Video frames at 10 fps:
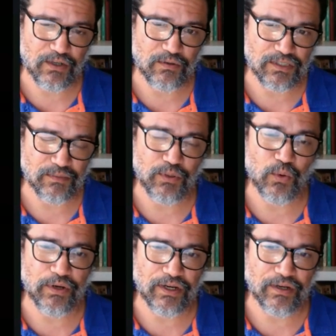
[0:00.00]

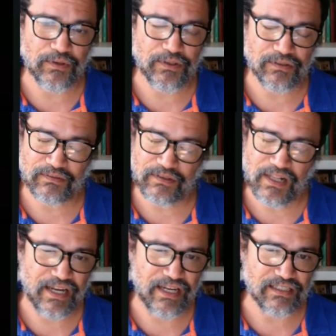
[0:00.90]
deploying with
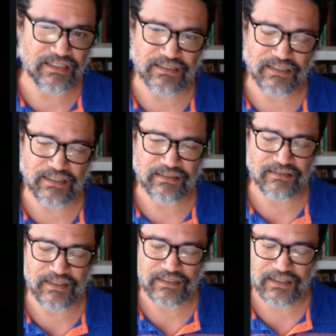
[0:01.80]
clients
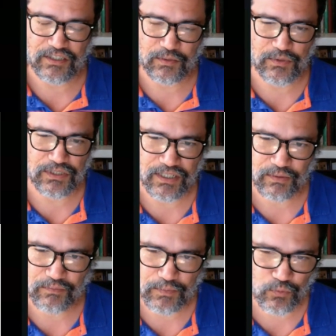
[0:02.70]
and customers that I'm
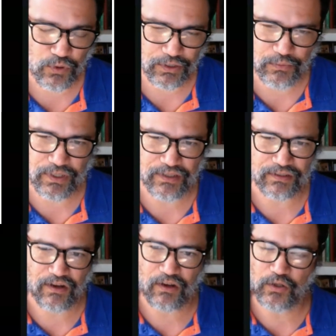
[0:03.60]
working with
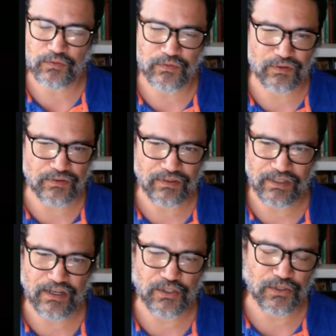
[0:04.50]
all over
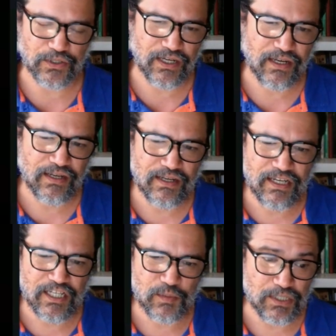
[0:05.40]
the country.
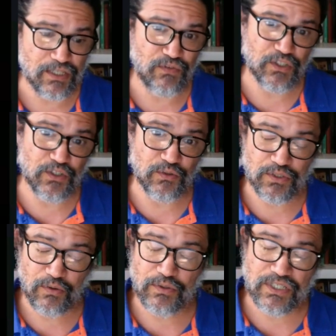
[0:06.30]
Specific to
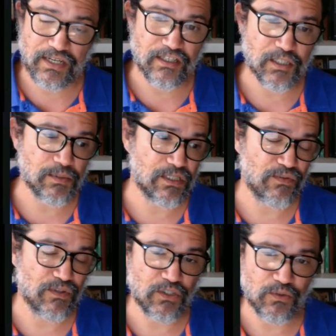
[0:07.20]
solar sales,
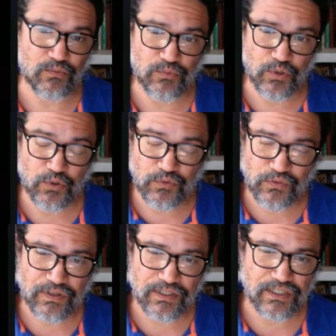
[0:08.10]
specific to roof
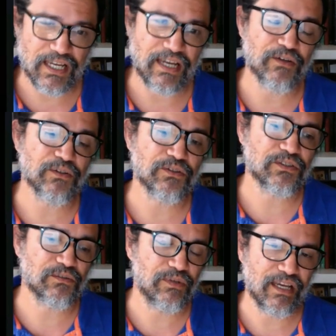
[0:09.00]
sales.
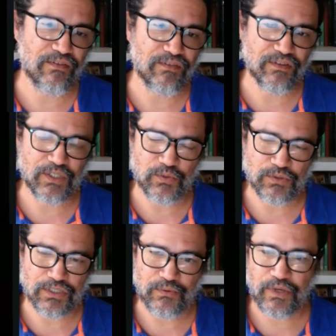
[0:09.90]
We have individuals
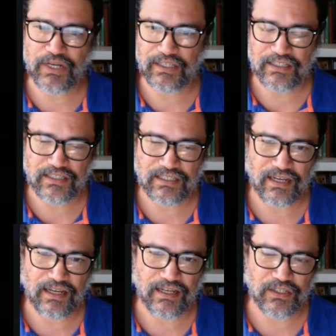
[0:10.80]
that are running this
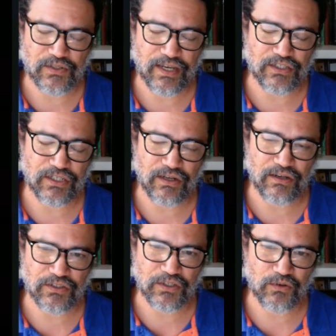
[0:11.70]
strategy
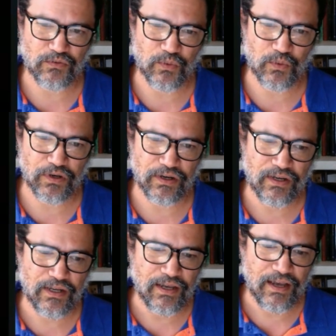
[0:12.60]
also for,
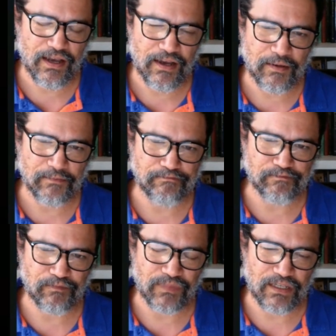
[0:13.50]

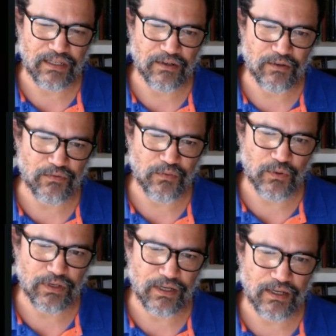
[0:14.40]

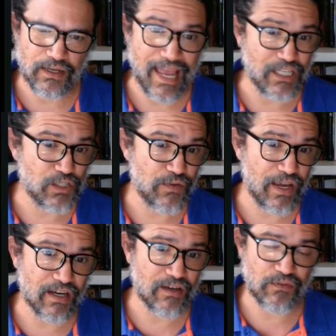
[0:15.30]

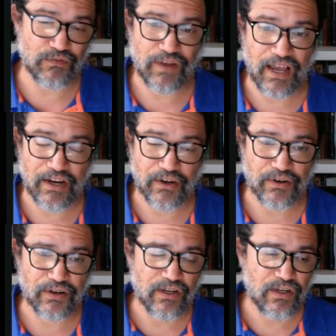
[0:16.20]
HVAC, for
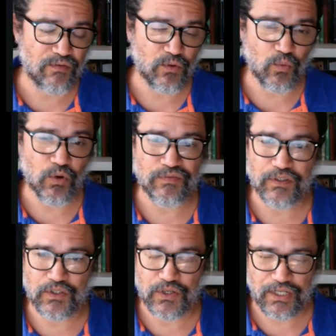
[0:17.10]
fire, for water
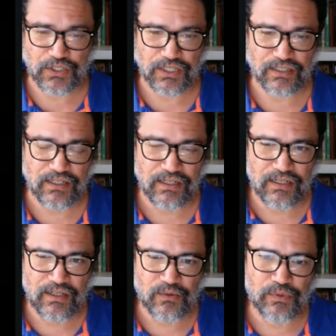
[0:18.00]
filtration.
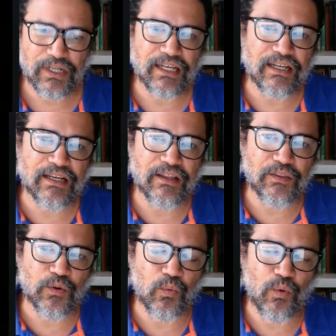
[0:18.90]
Really,
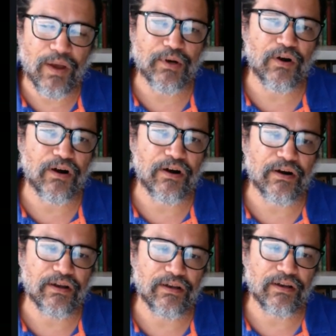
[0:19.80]
the webinar
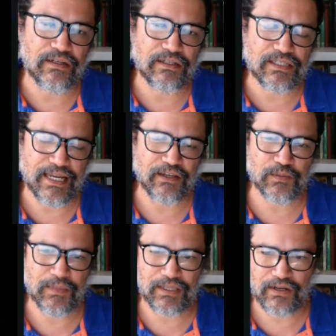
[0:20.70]

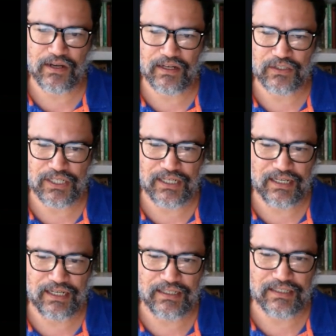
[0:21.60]
sales
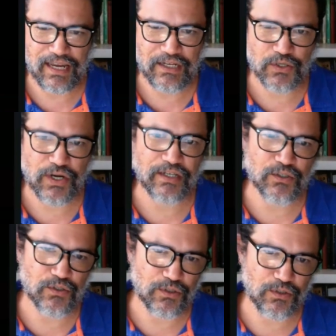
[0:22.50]
methodology is a tried and
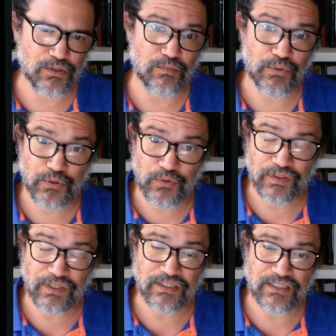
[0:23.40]
true,
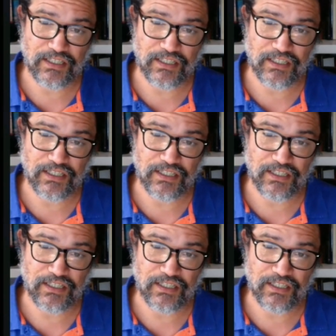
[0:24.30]
proven sales